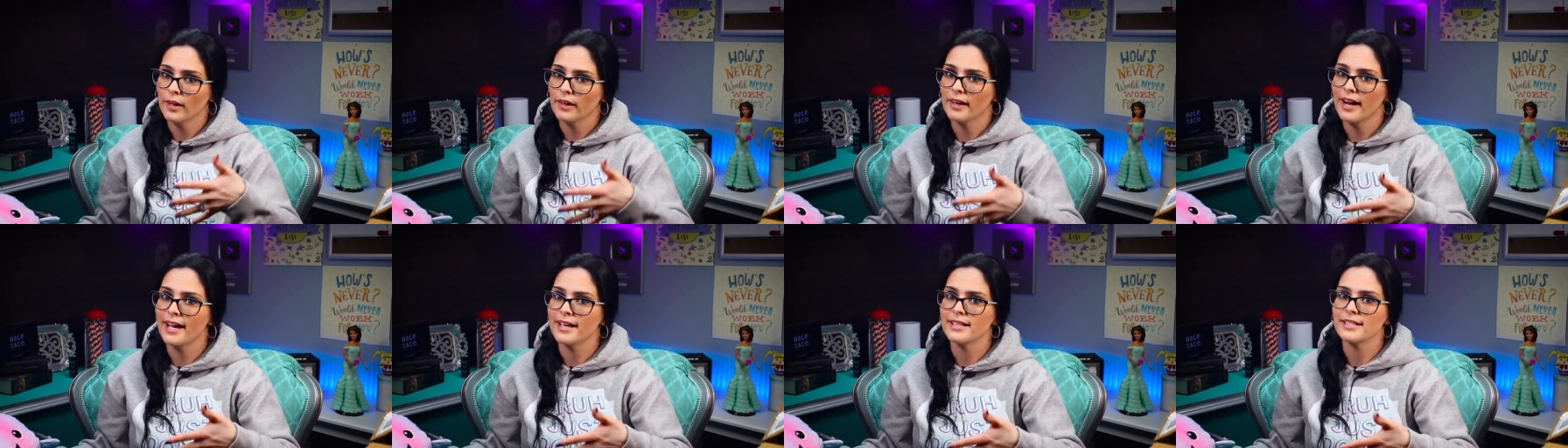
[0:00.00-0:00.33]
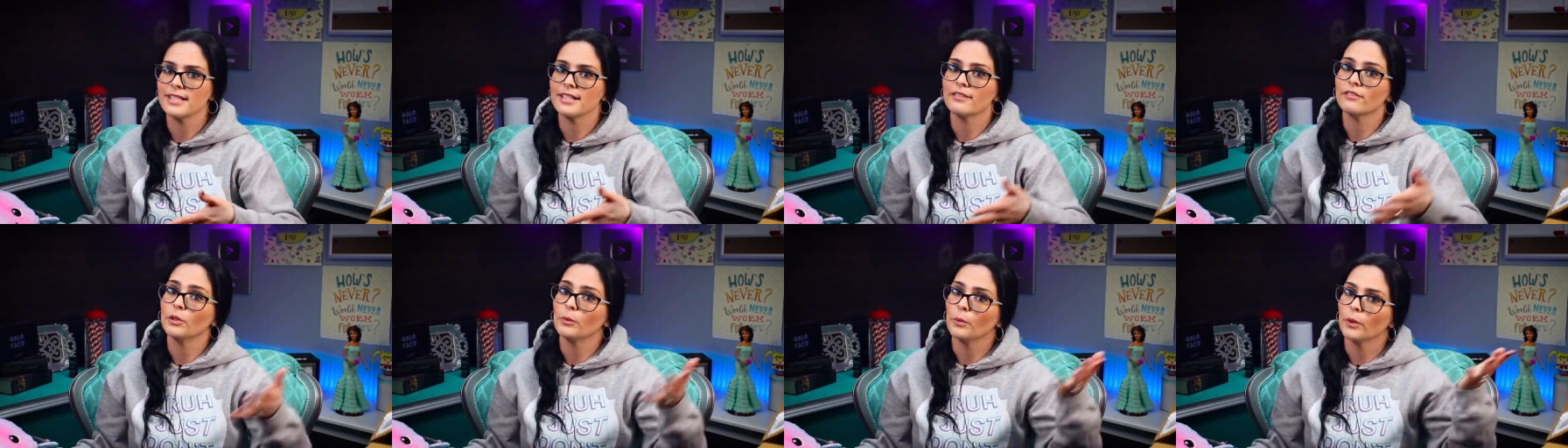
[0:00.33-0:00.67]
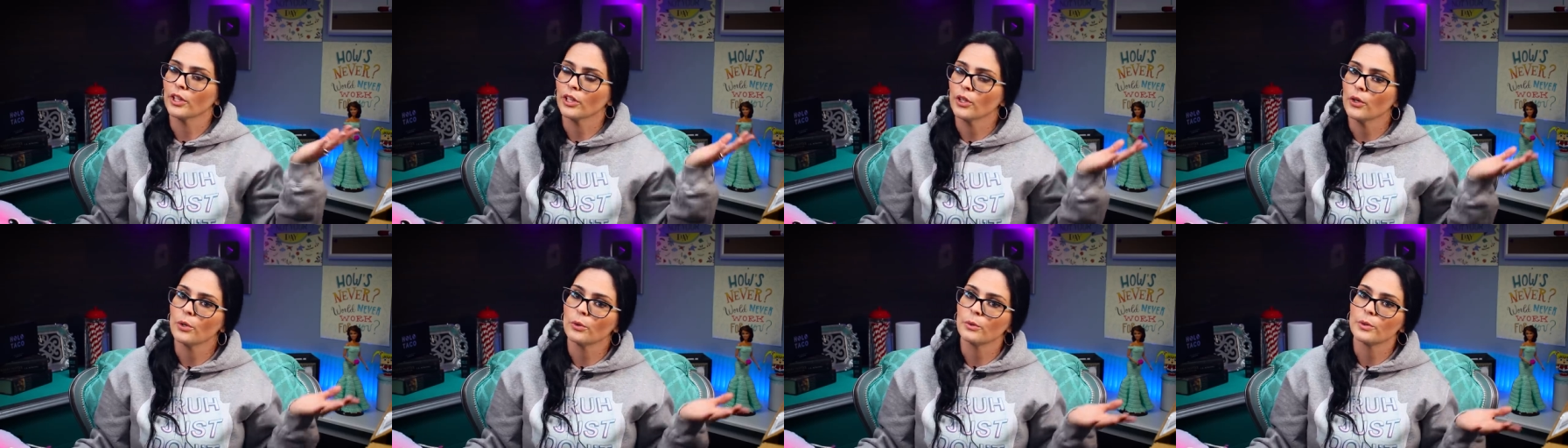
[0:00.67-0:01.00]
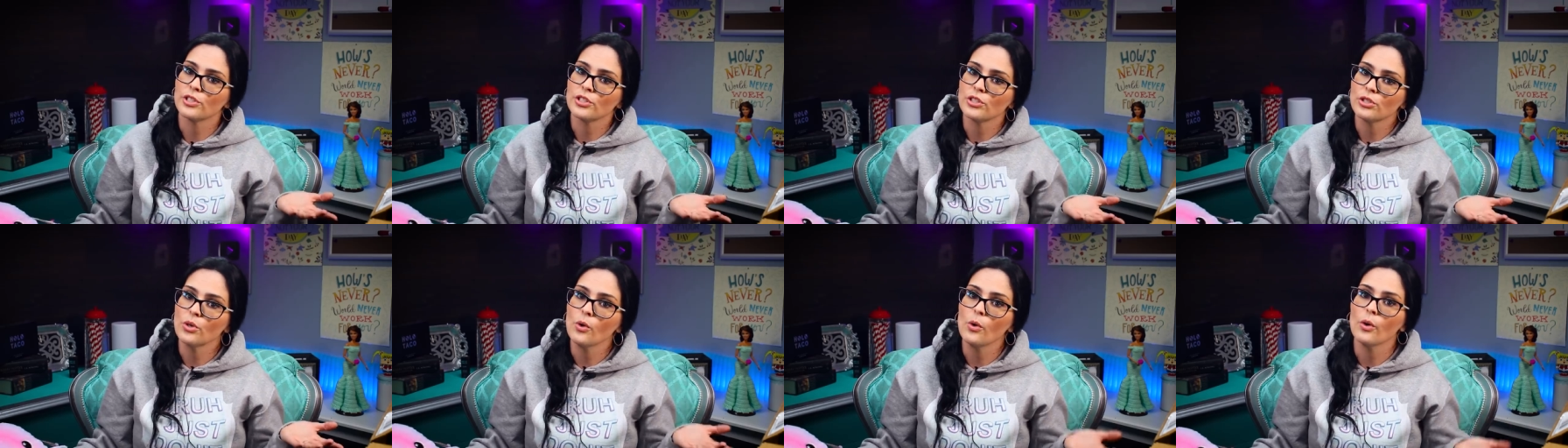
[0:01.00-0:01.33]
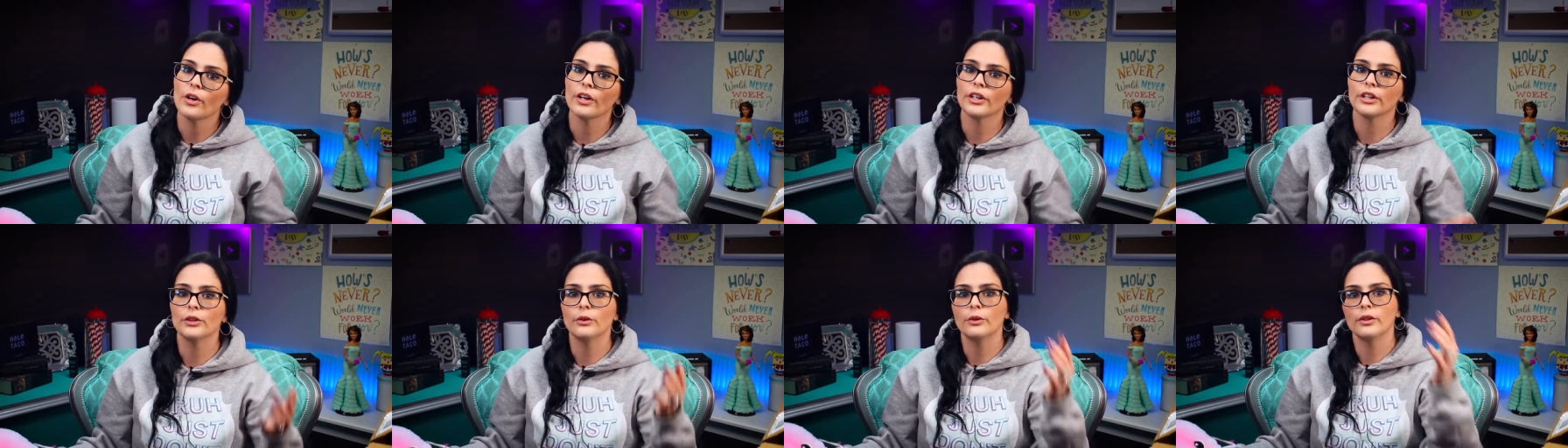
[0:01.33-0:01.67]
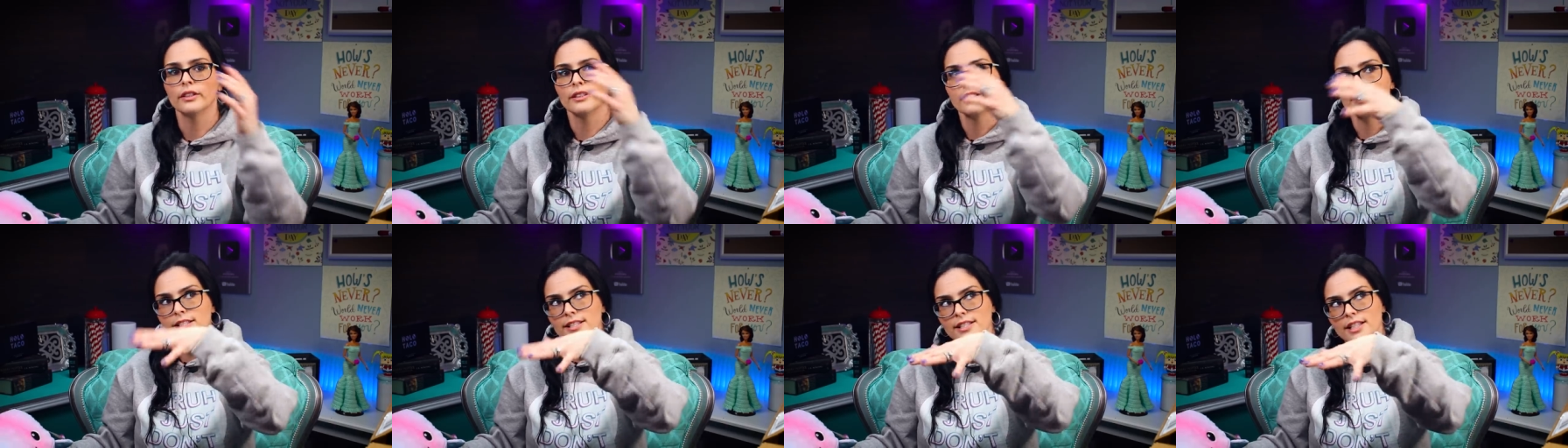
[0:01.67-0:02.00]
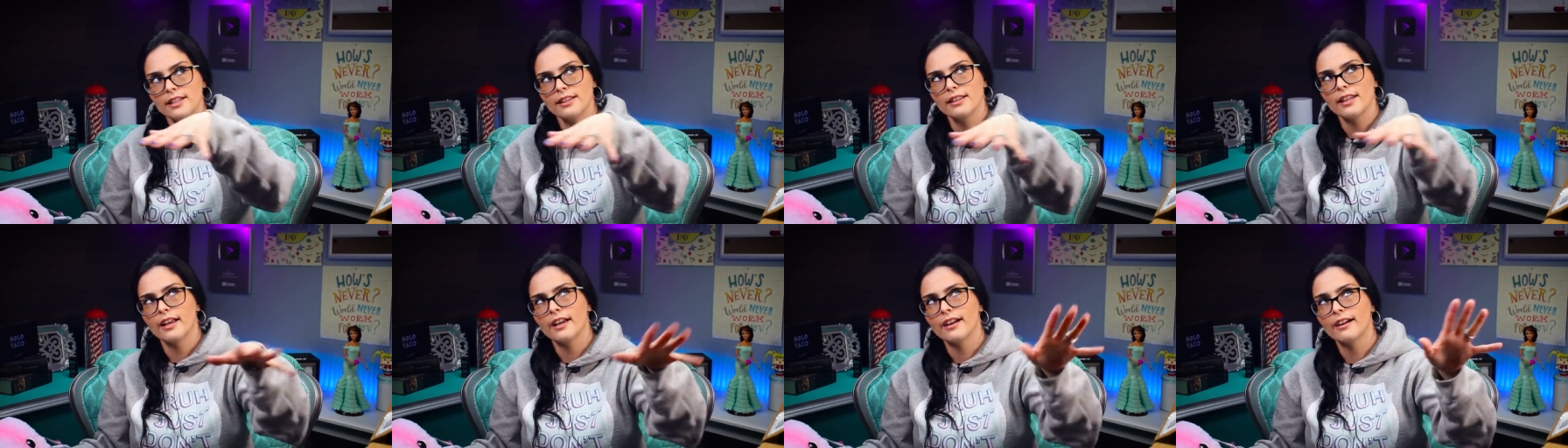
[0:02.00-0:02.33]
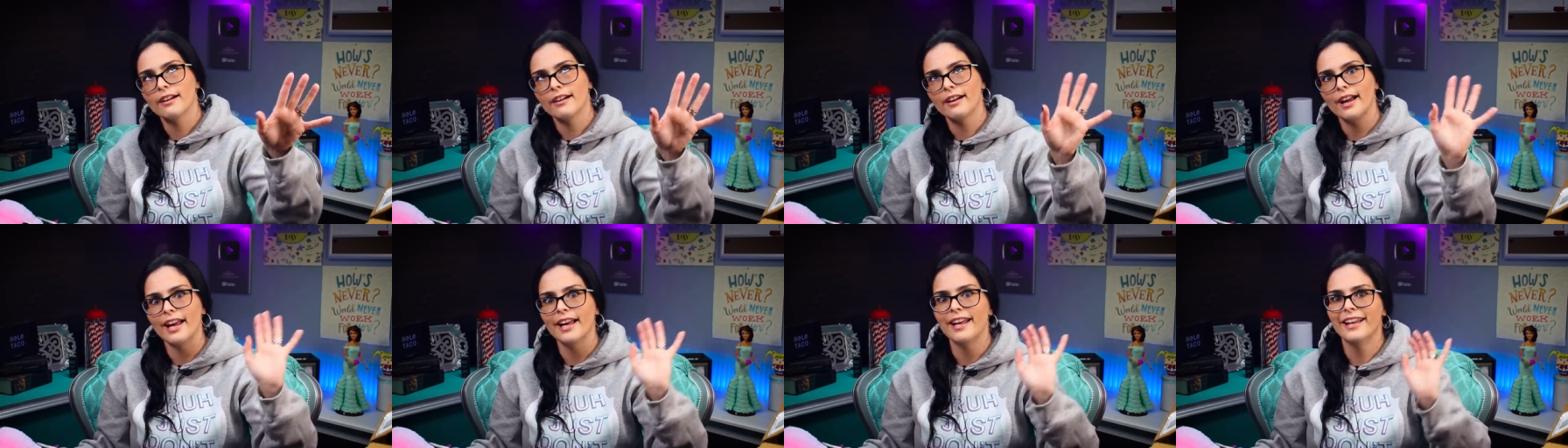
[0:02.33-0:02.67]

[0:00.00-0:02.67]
Whereas if you were to go to a store, you can sit there